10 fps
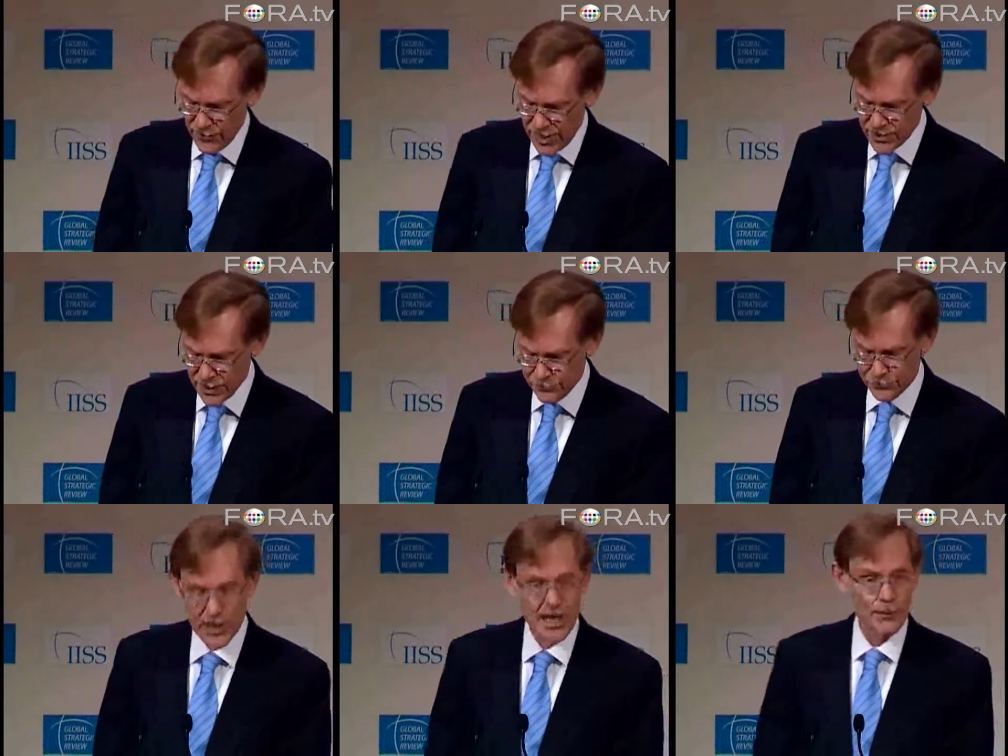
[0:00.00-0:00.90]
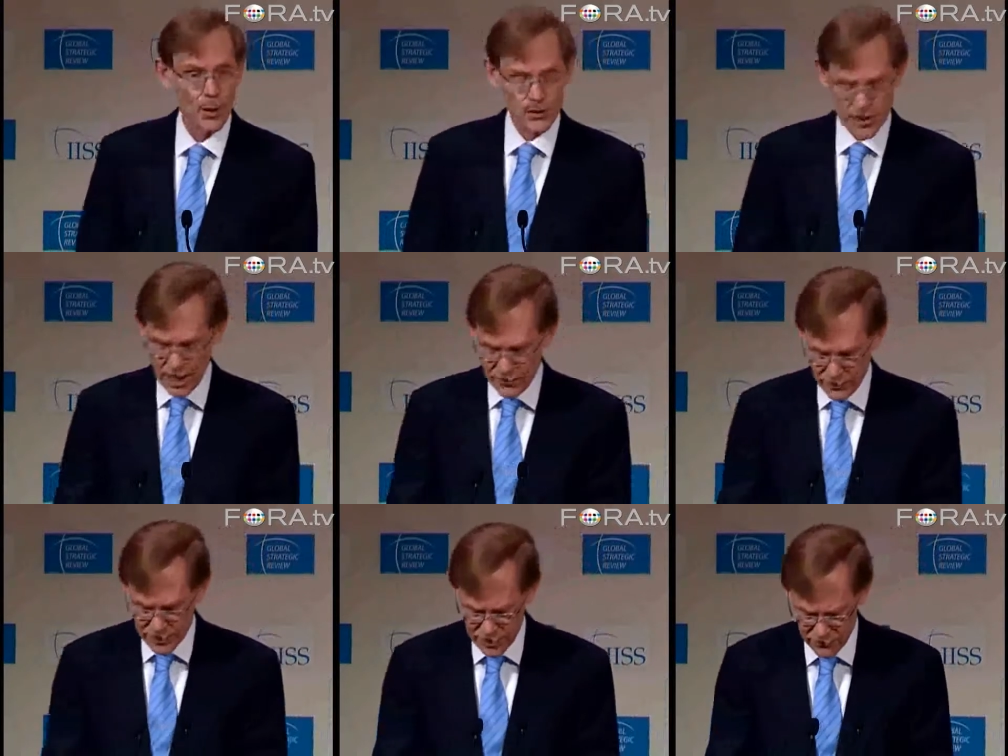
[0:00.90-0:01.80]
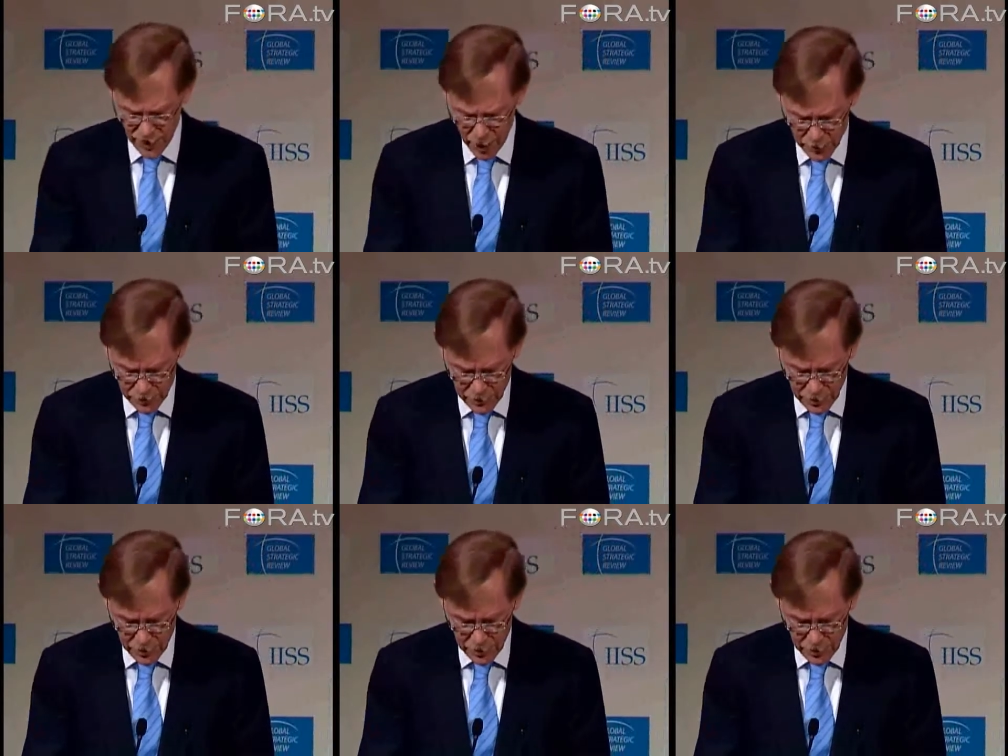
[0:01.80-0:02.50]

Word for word: investing in a post-conflict environment,